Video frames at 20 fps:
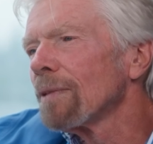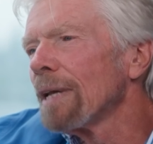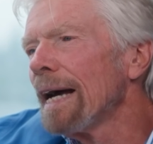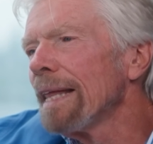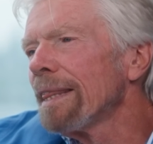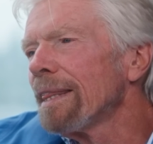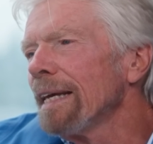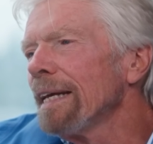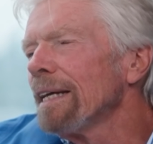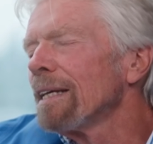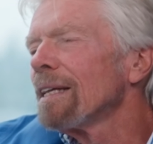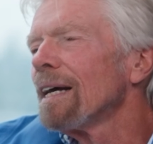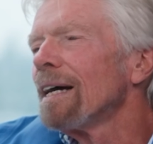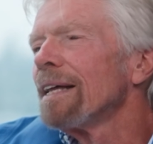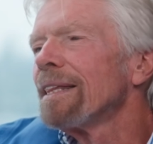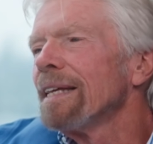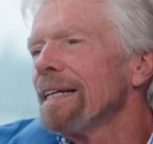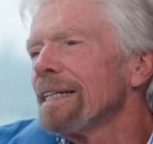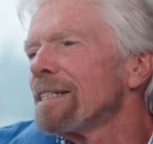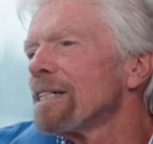I think I
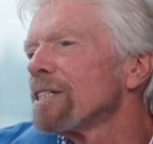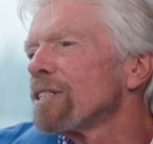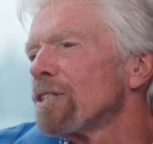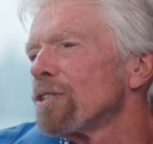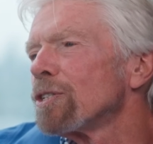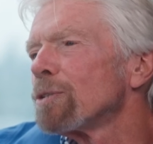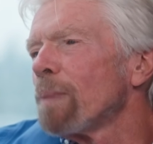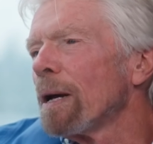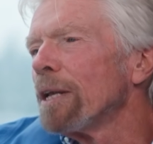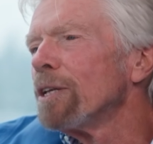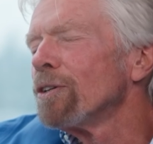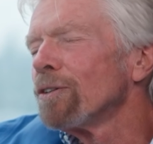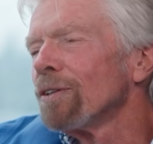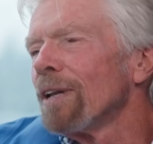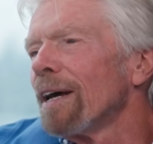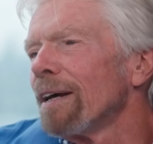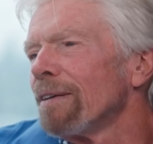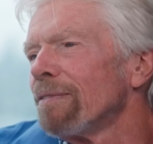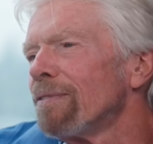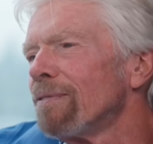think just to spend your
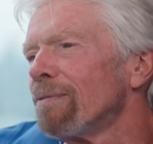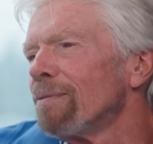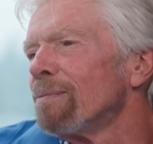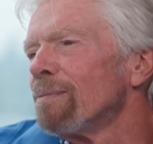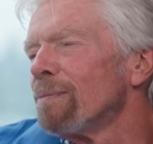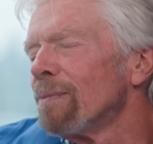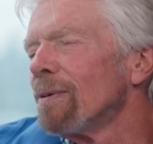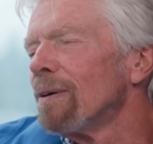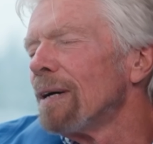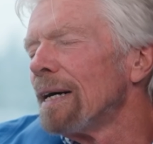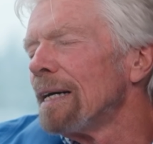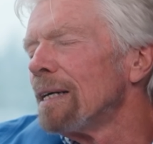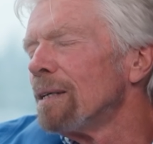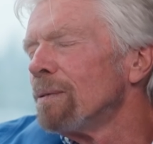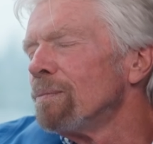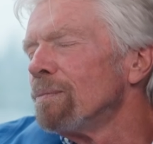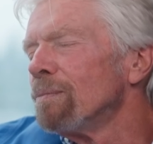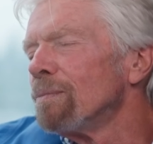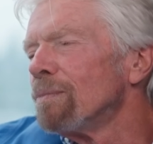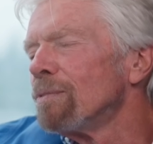life
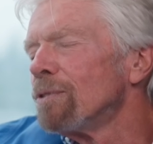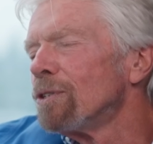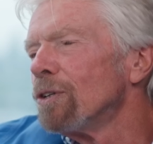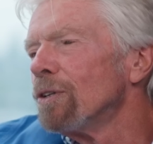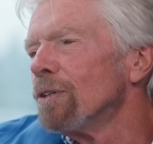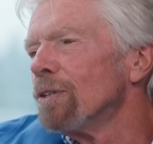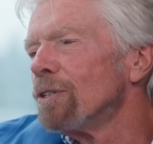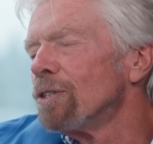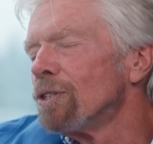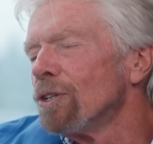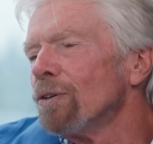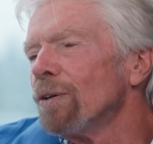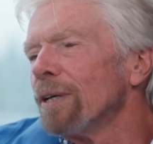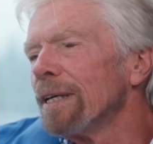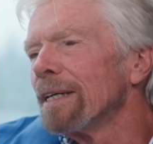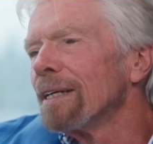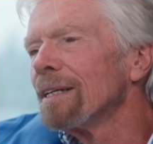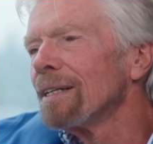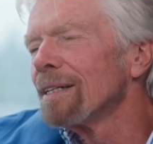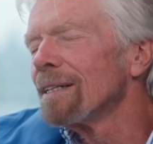um, do,
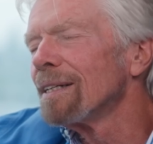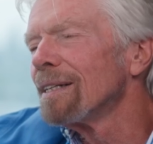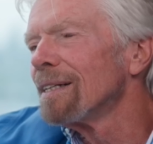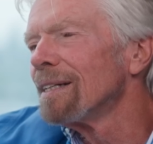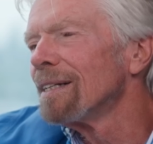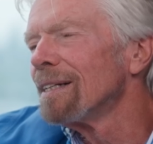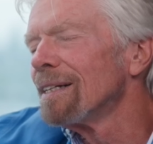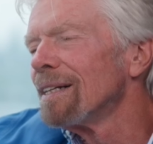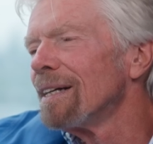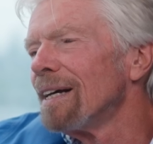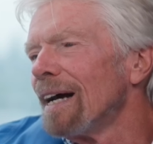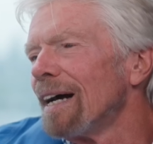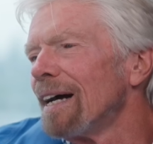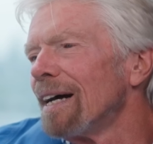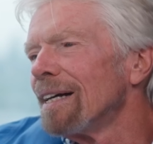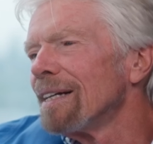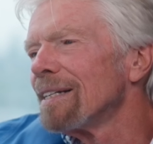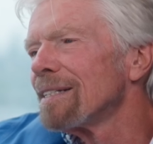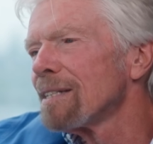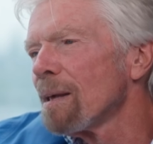doing
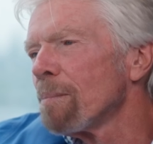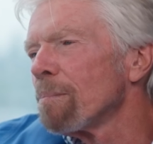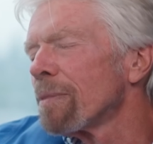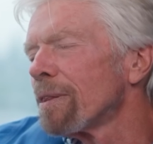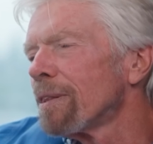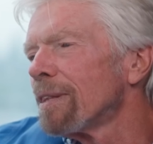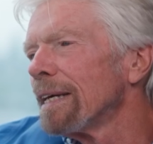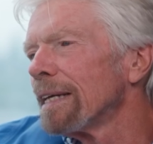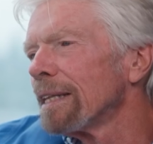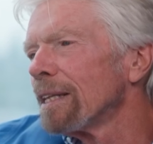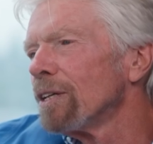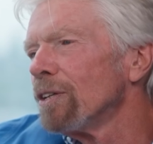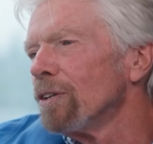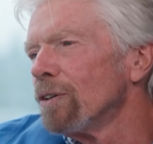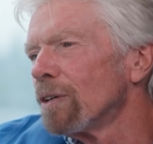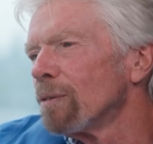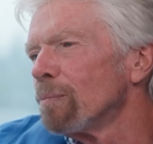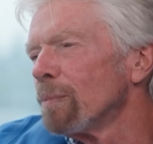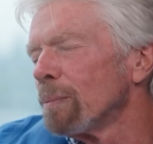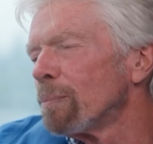uh, something that you
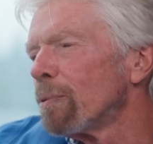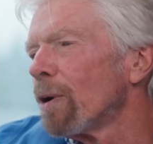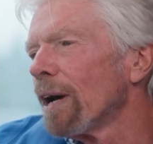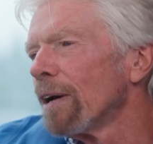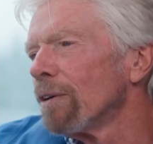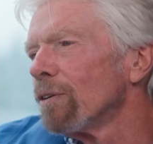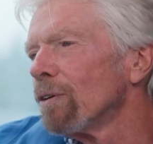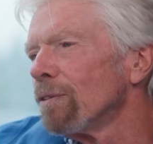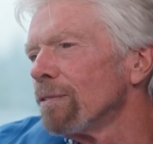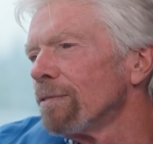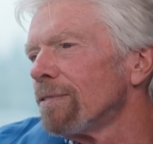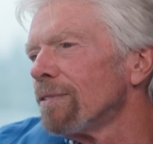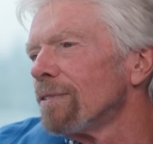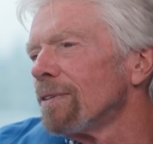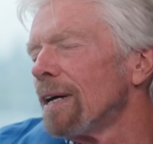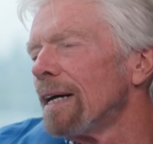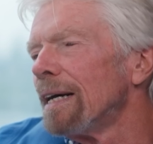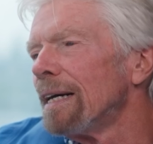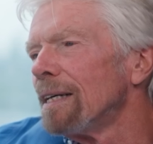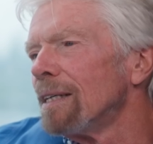can be proud of,
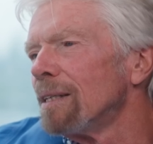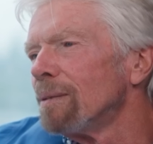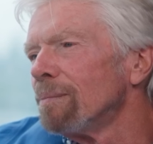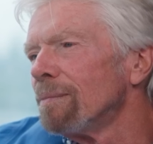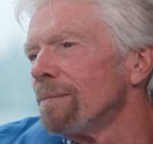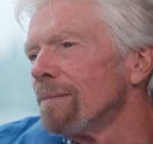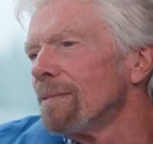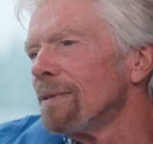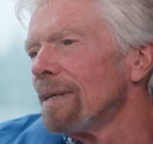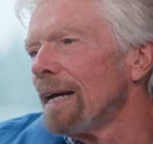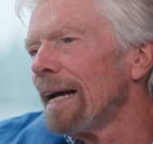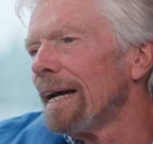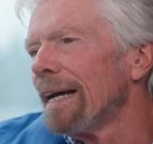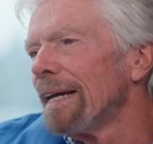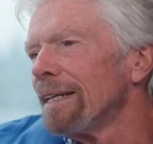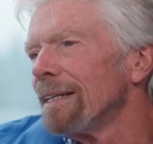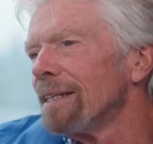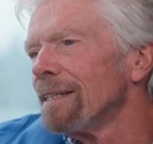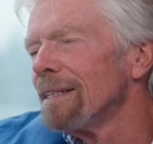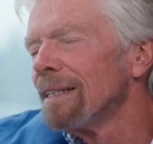um,
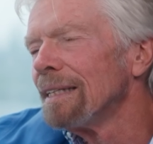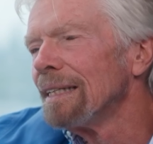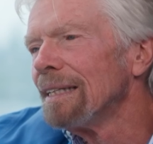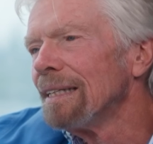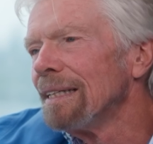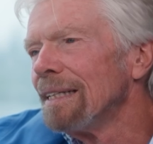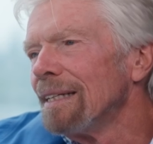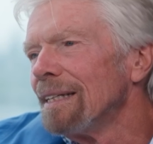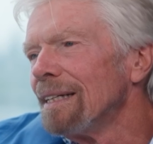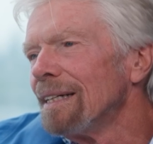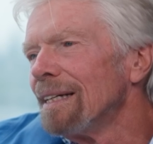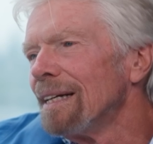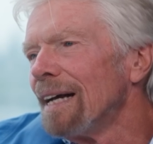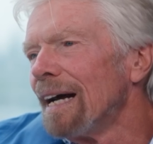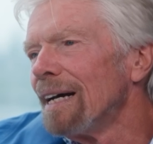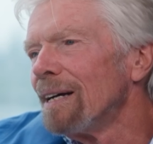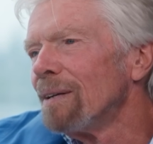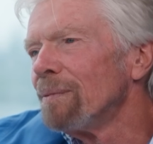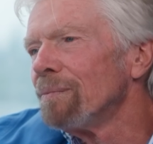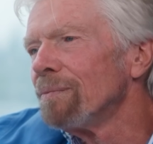and
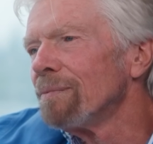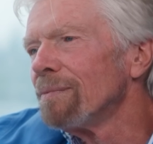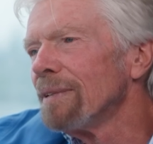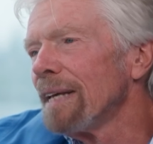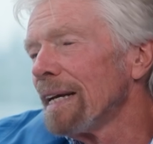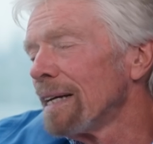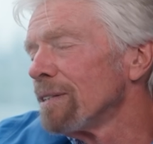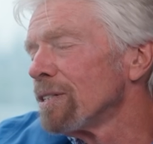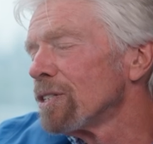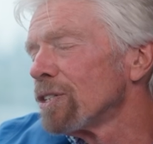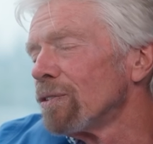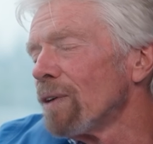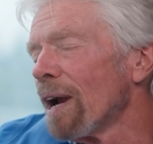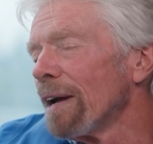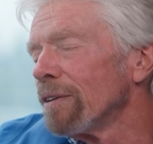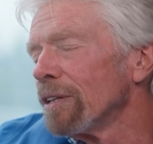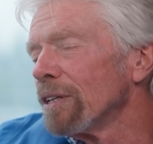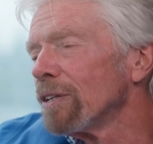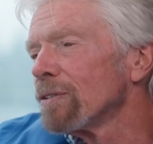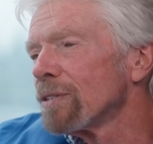um, yeah, and
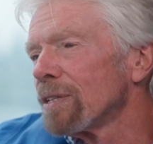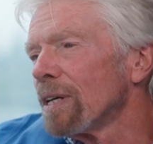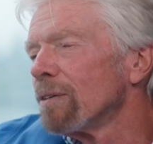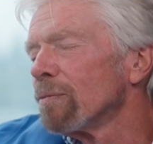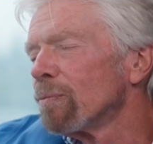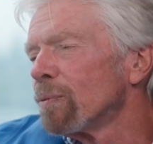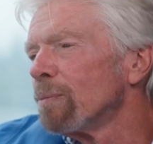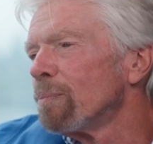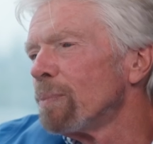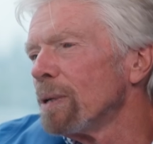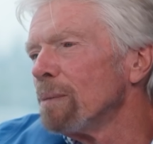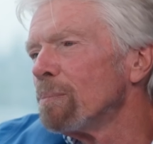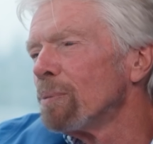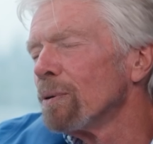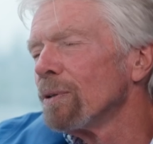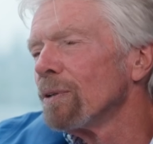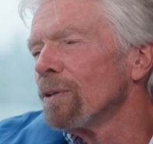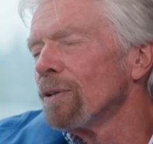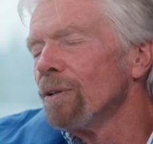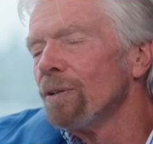surrounding yourself with
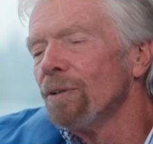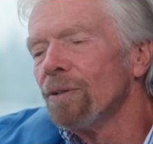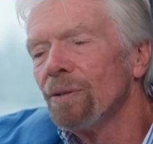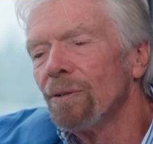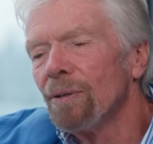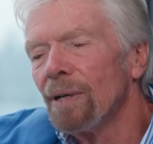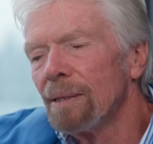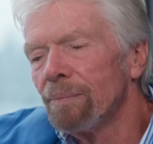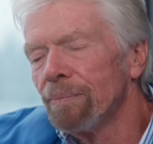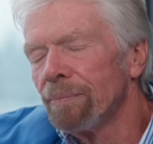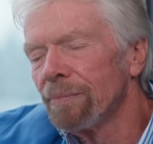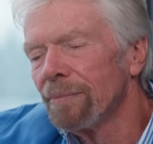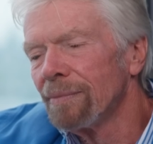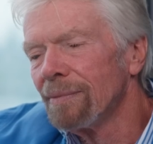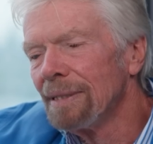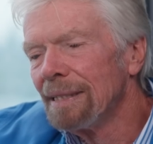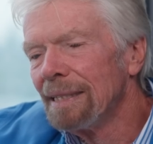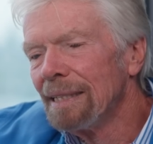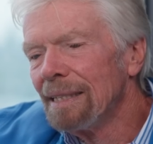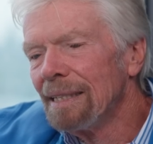people who um,
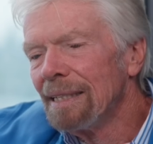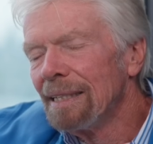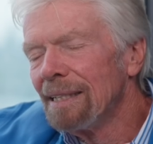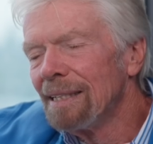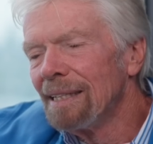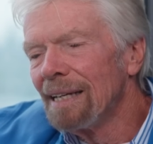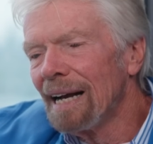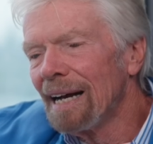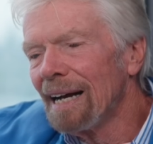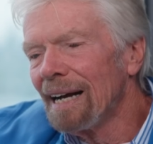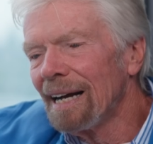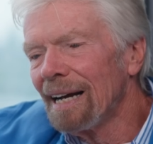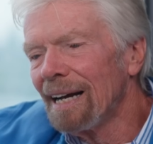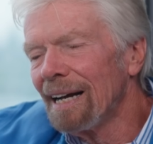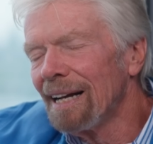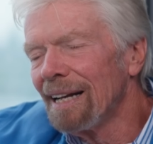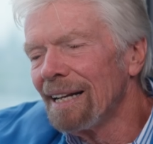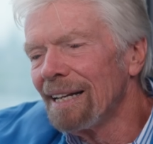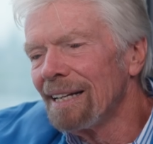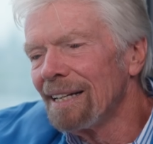
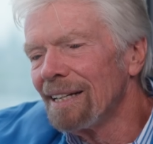uh,